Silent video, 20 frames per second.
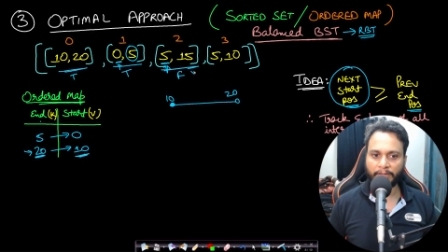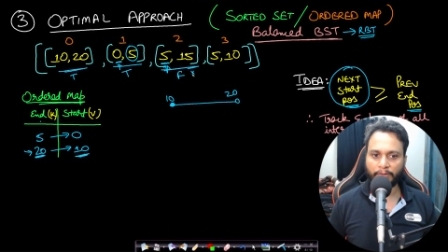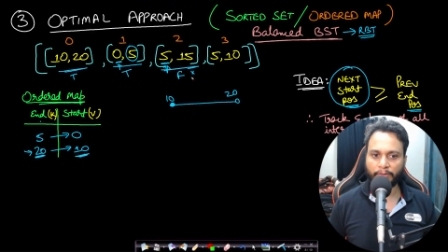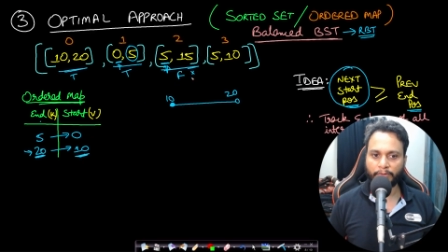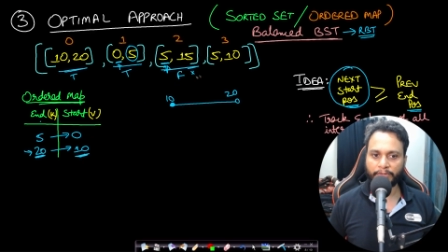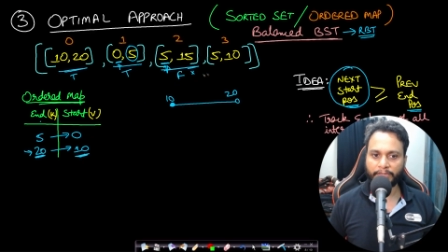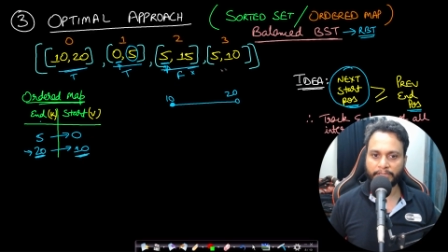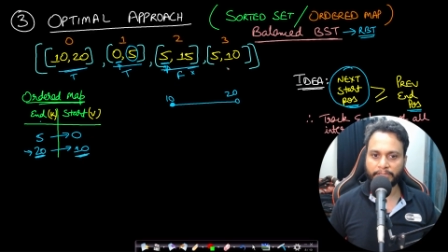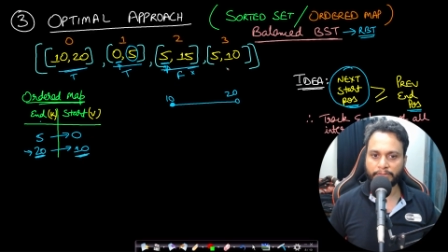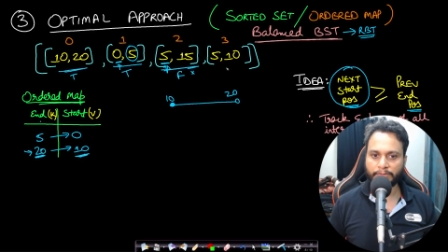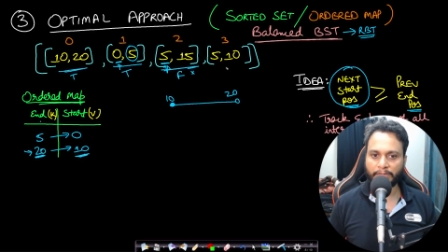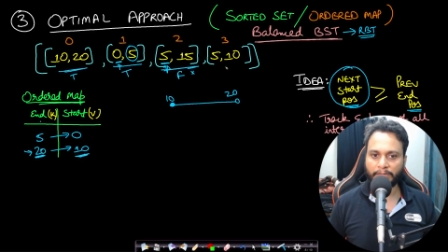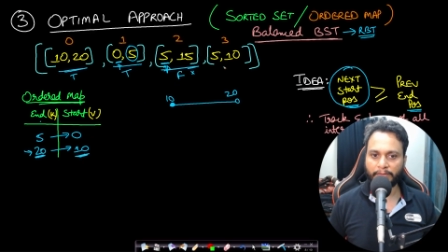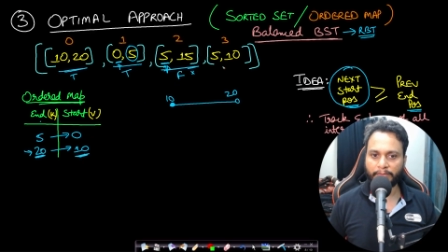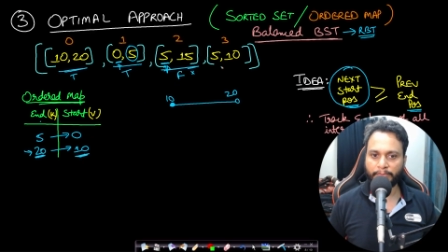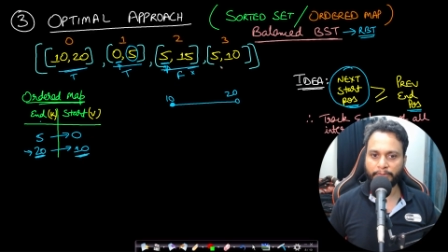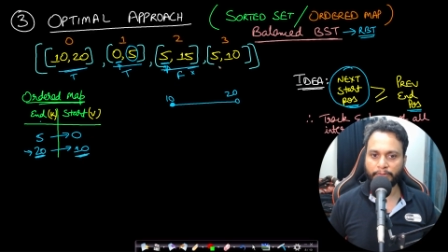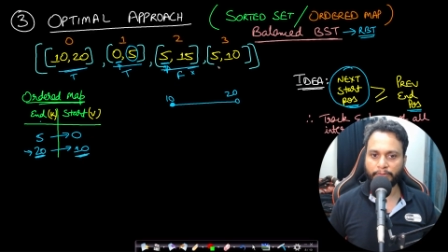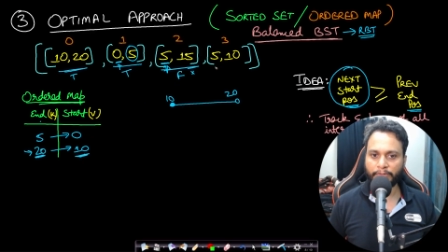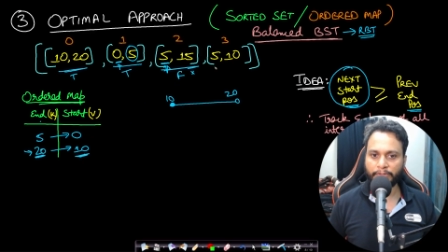Okay, so I
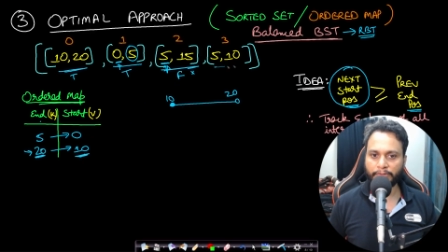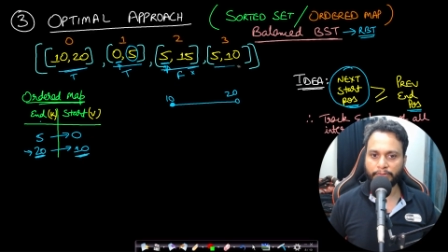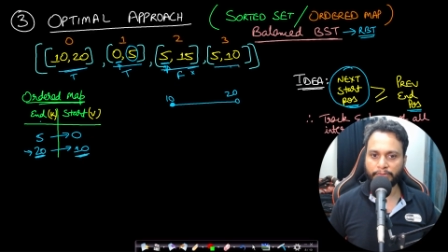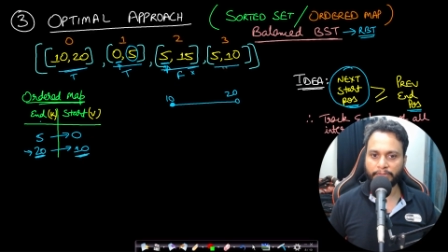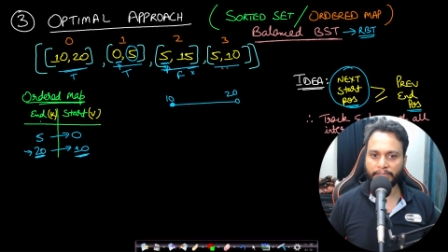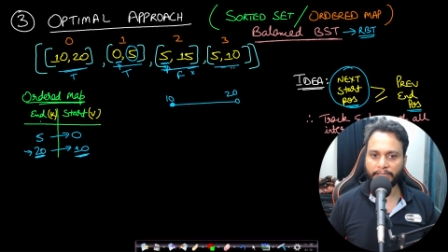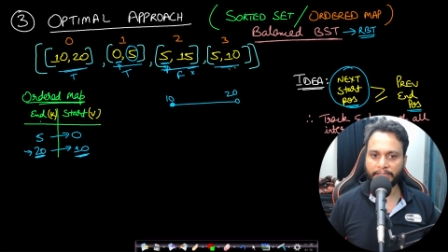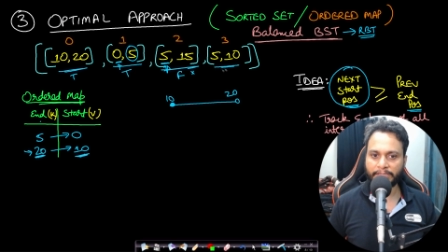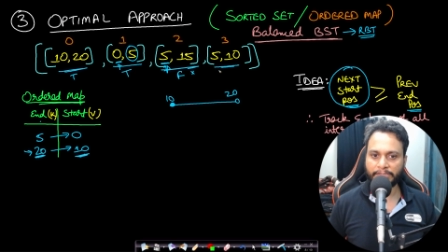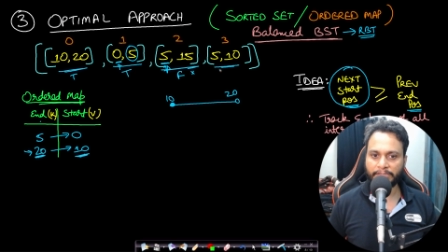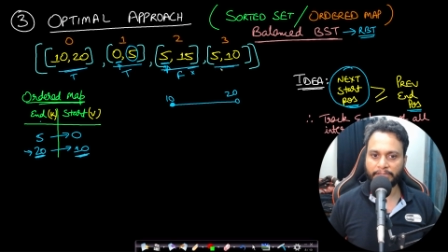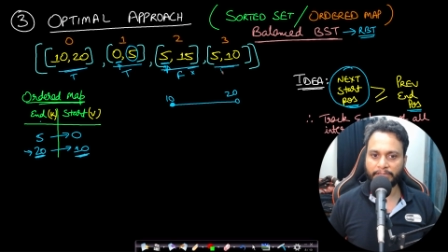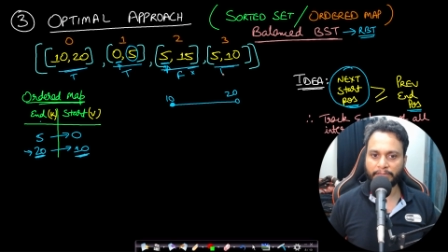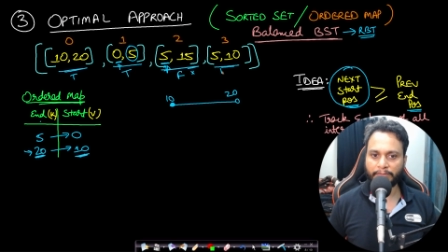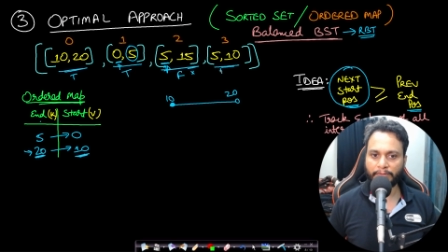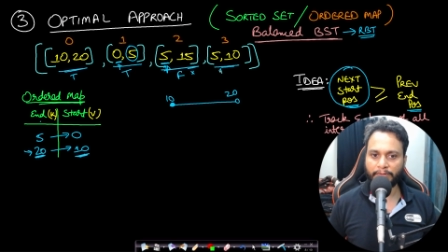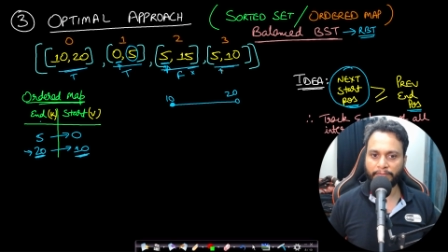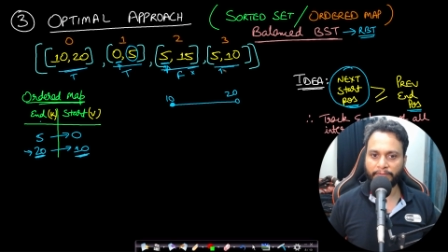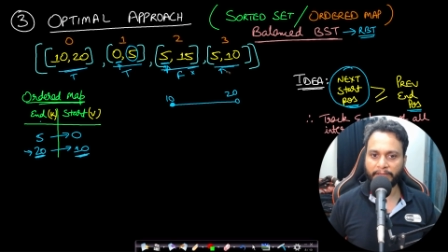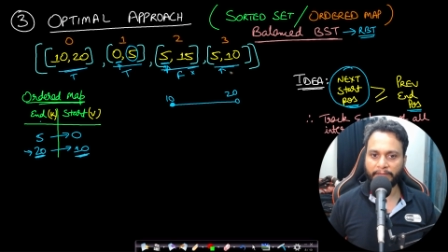will be going to the next
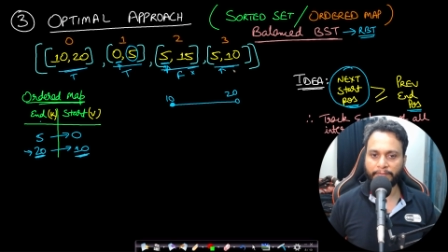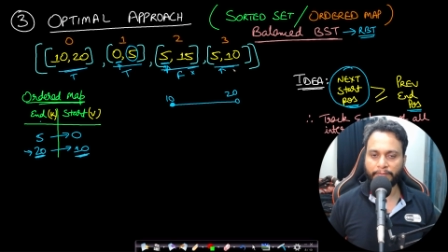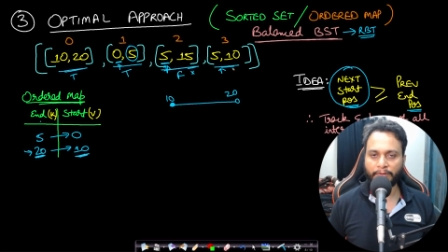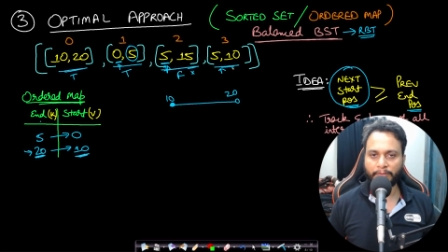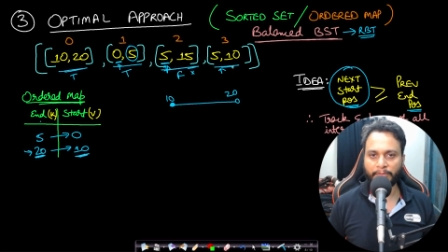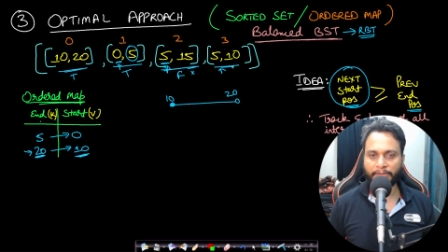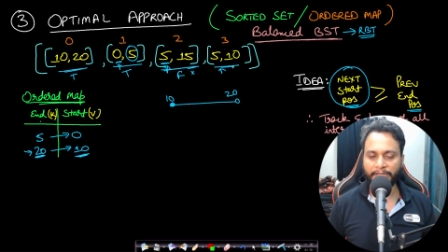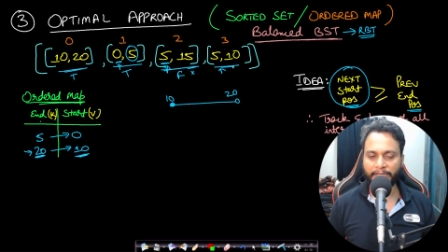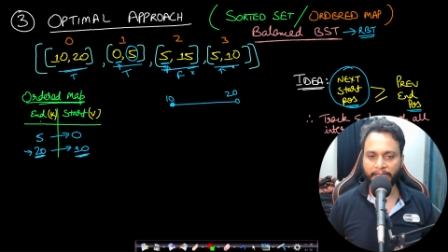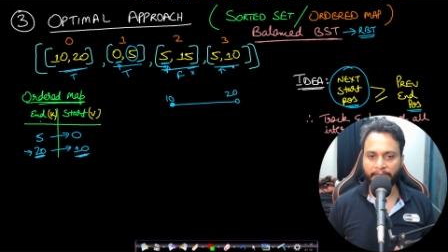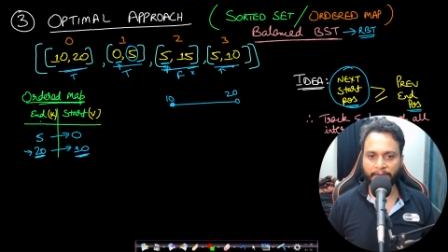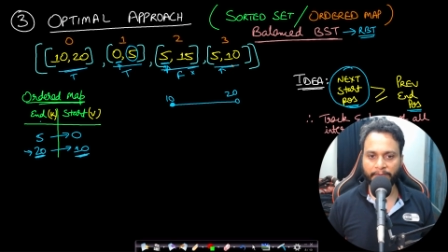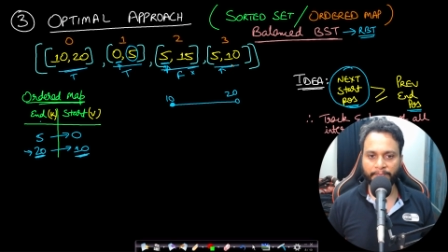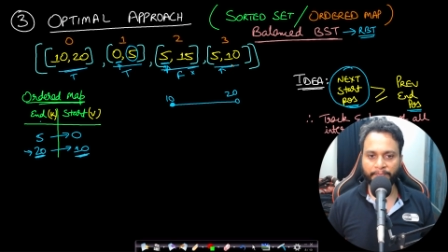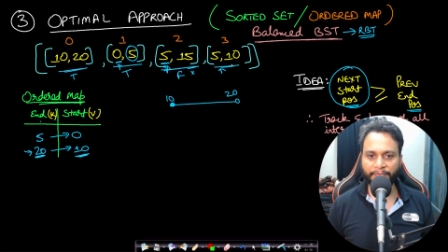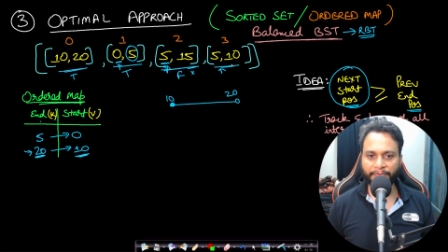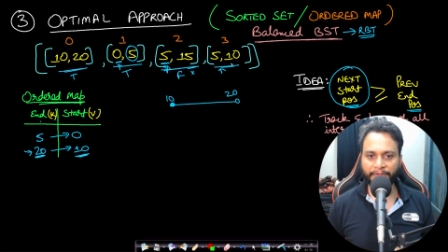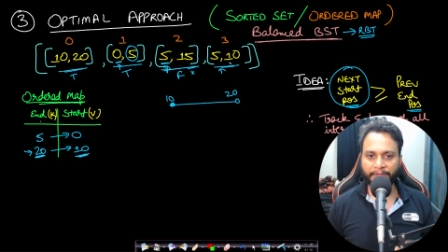interval 5 comma 10.